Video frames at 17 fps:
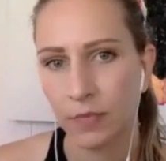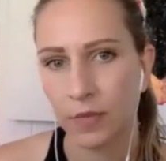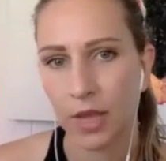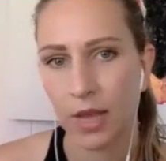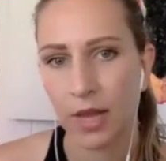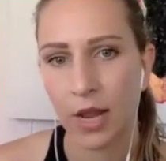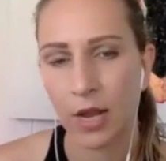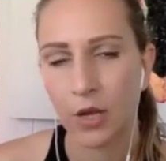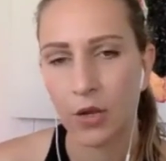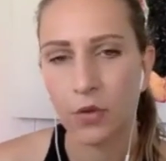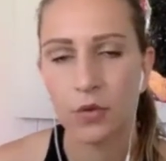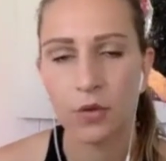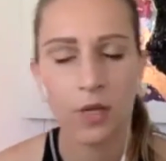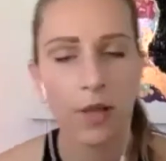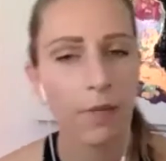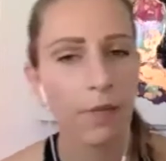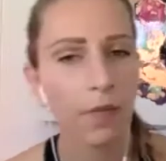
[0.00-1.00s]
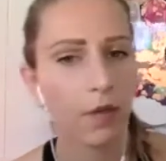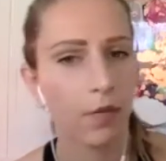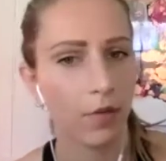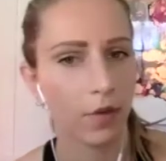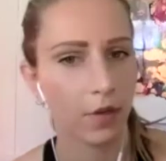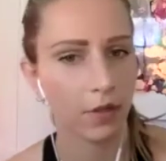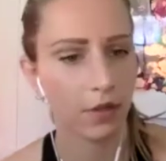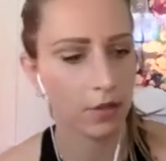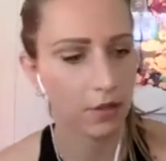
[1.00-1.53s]
and I knew something
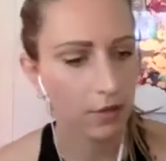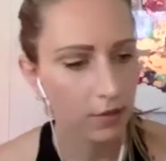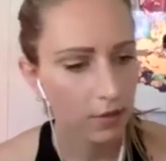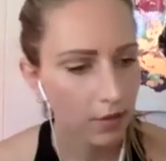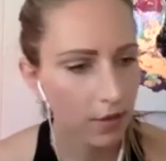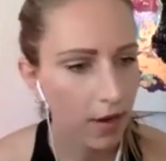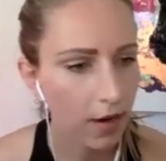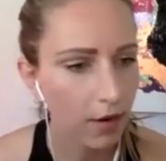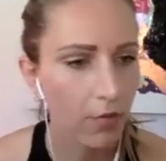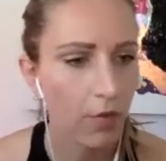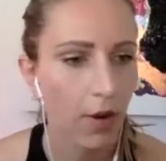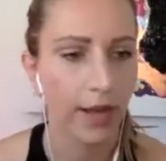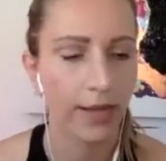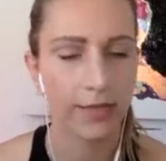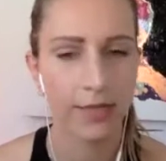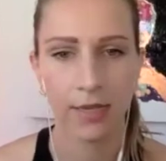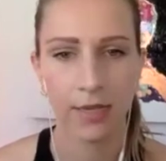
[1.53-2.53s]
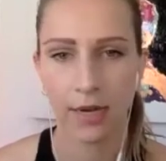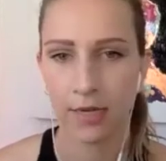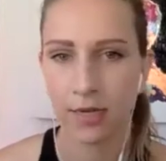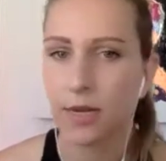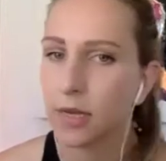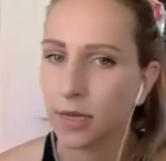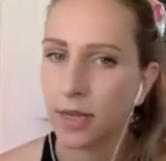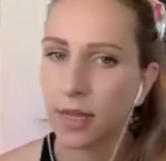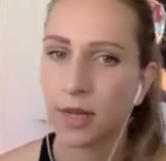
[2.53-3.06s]
was arising and
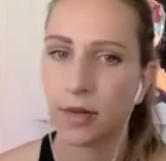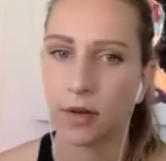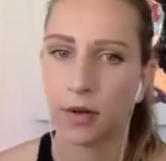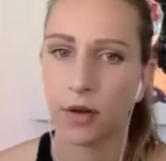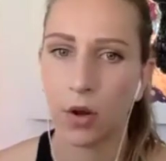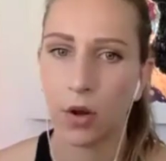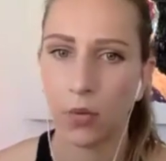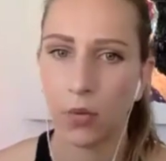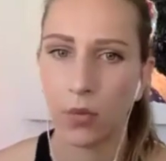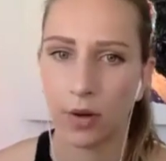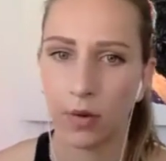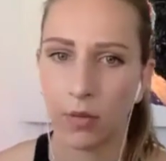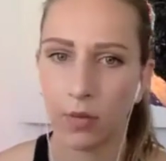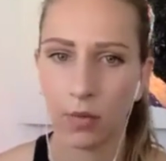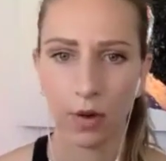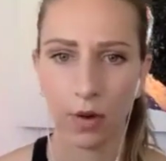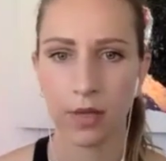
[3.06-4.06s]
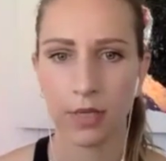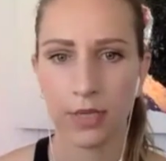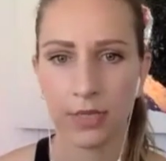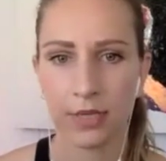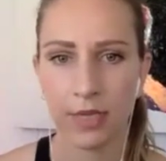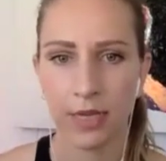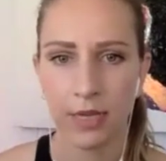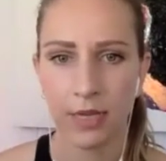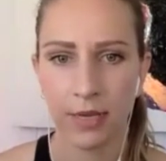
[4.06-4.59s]
didn't yet know what it was.
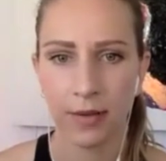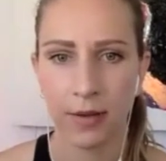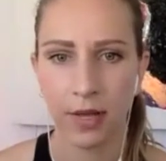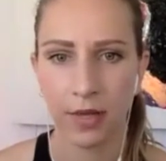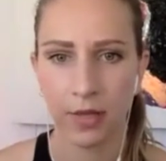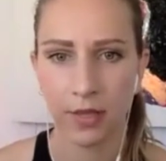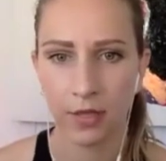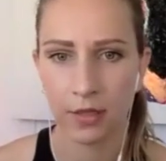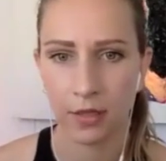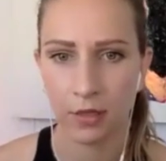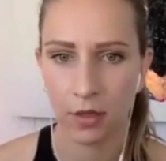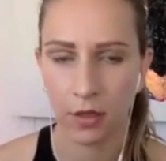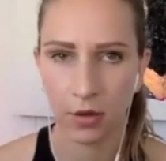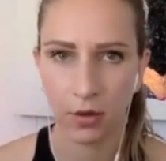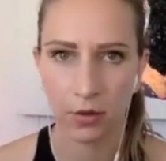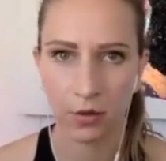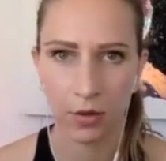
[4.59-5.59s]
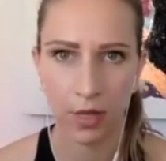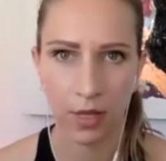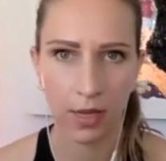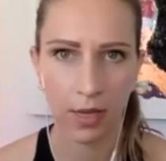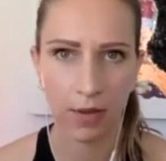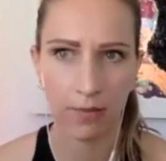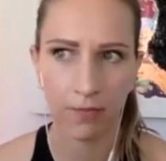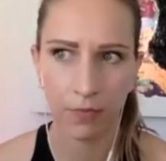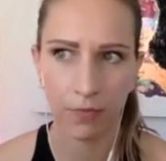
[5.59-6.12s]
And then
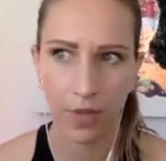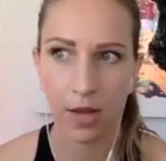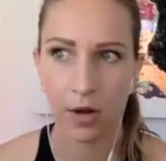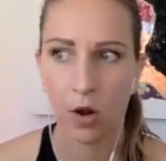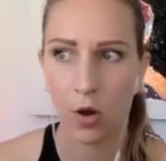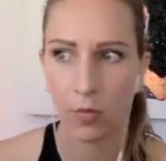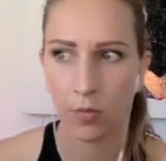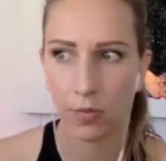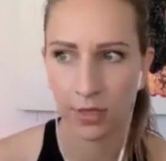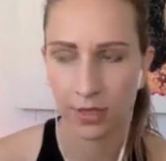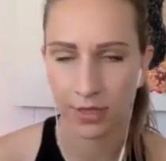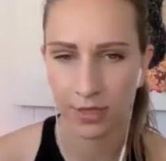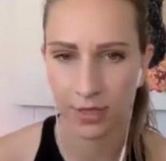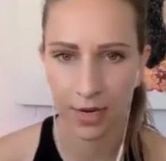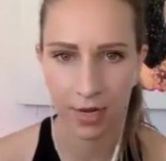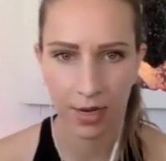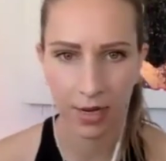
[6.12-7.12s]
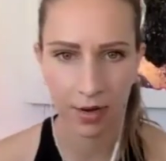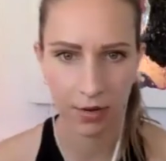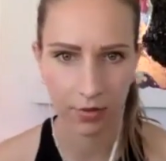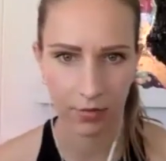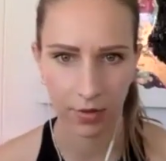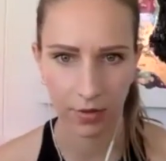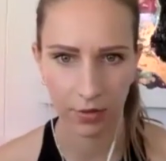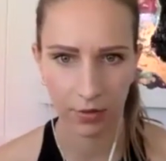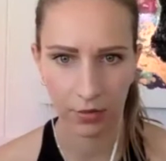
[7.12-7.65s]
slowly At Home with Ksenia
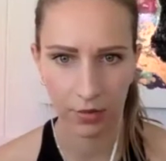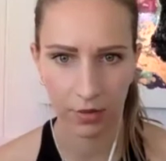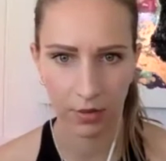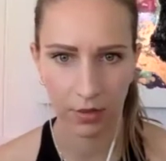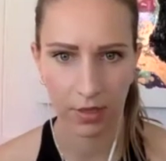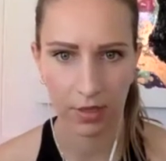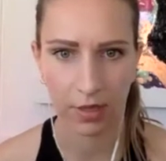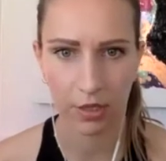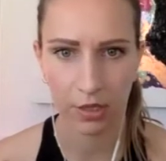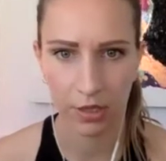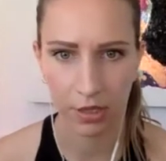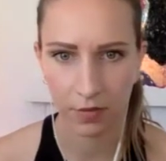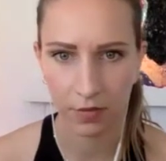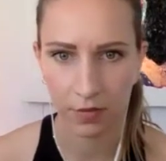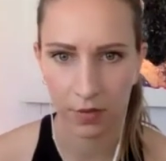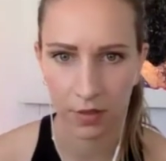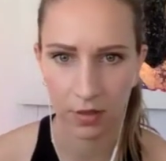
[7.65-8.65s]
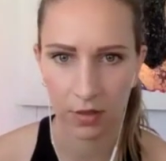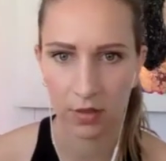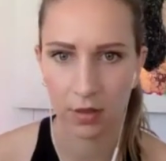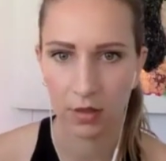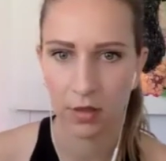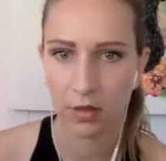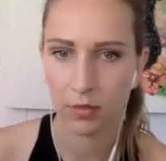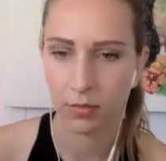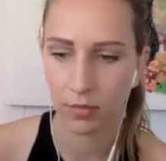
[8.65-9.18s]
arose, and I shifted
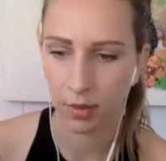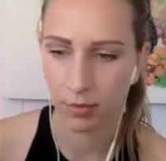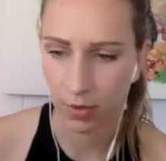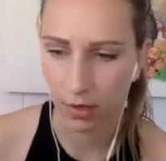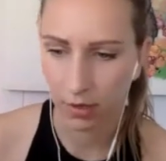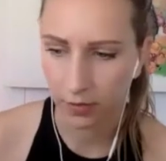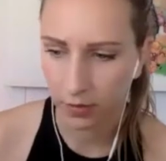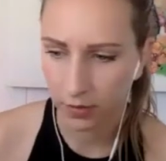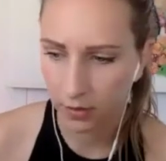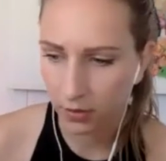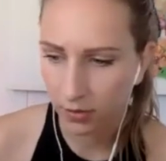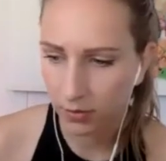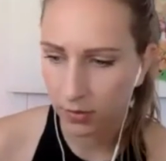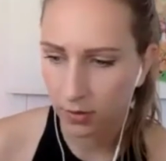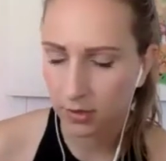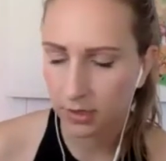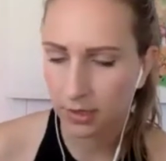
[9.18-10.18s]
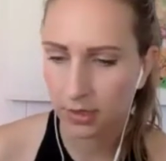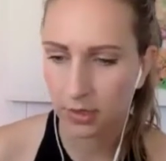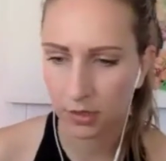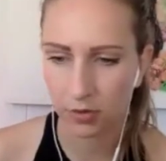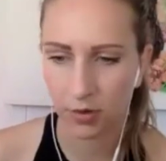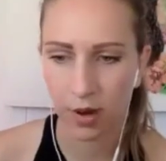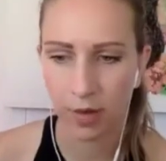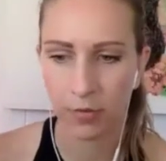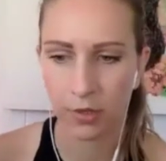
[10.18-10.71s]
my Breakfast Criminals
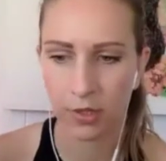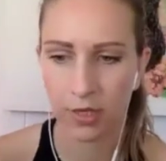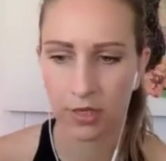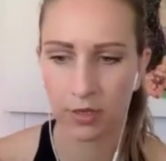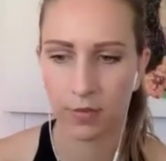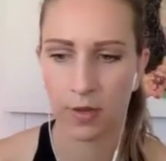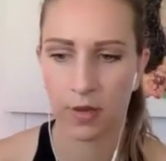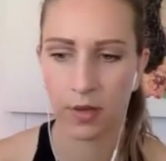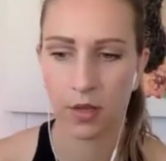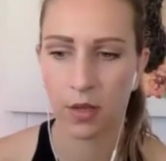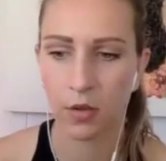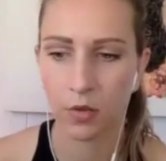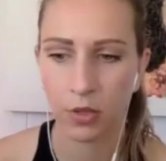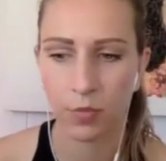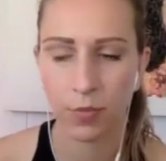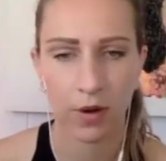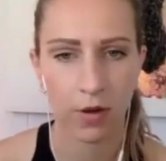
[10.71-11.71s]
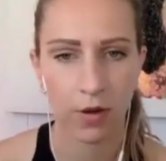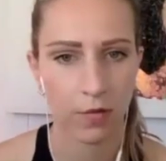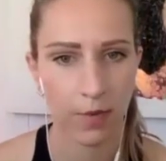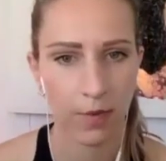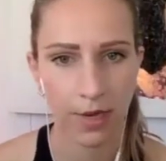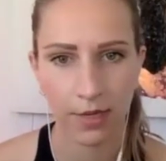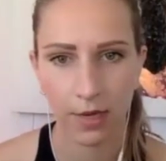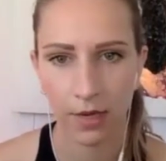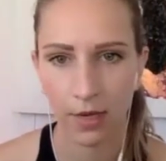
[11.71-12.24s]
Instagram, which has been a huge part of my
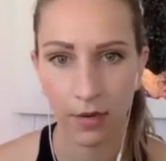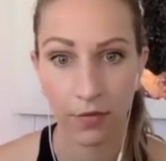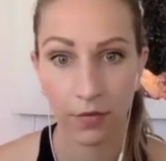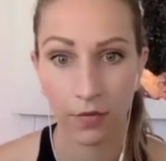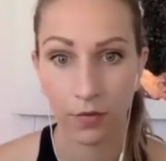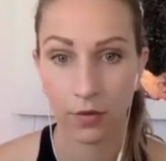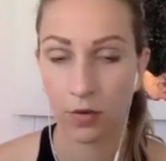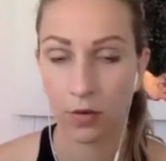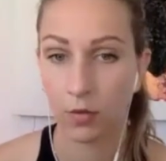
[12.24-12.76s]
identity for